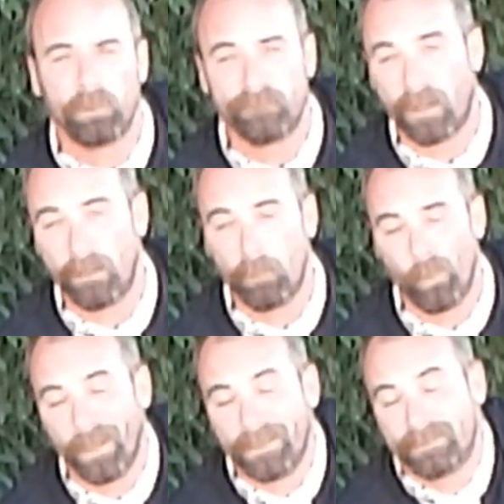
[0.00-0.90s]
most viable
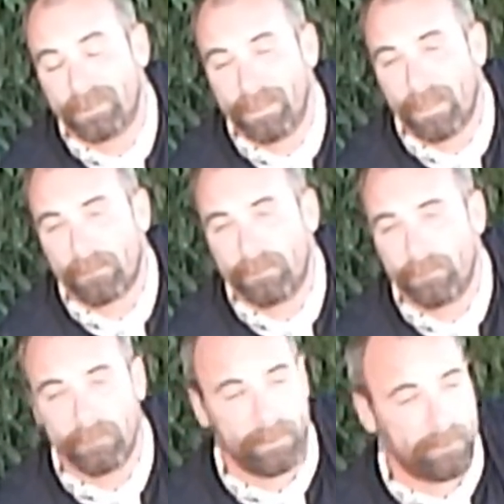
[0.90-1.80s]
ways to get out
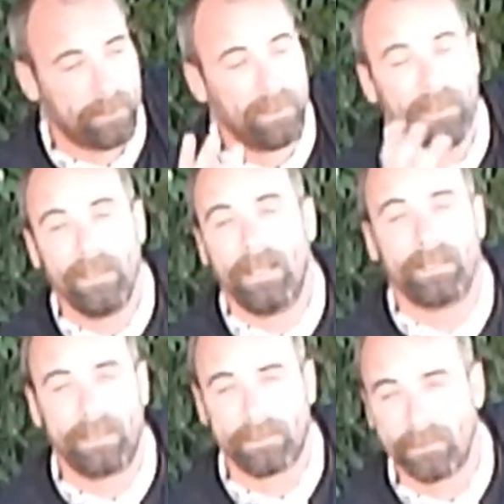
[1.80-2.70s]
here
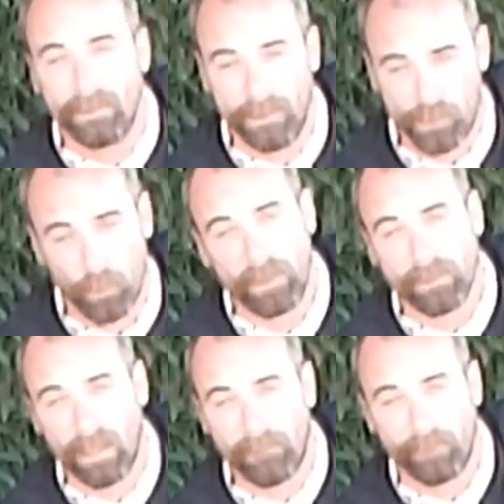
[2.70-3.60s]
and get to
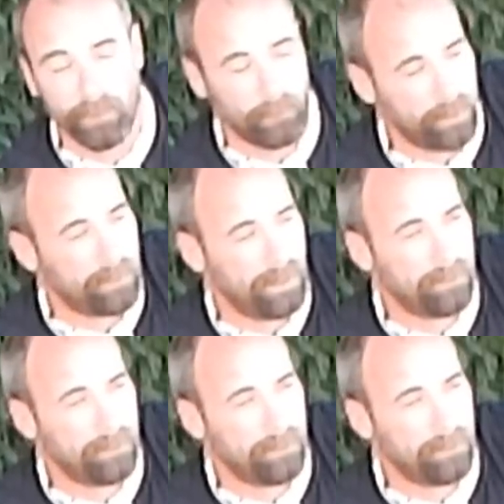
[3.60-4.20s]
enjoying life, you know, and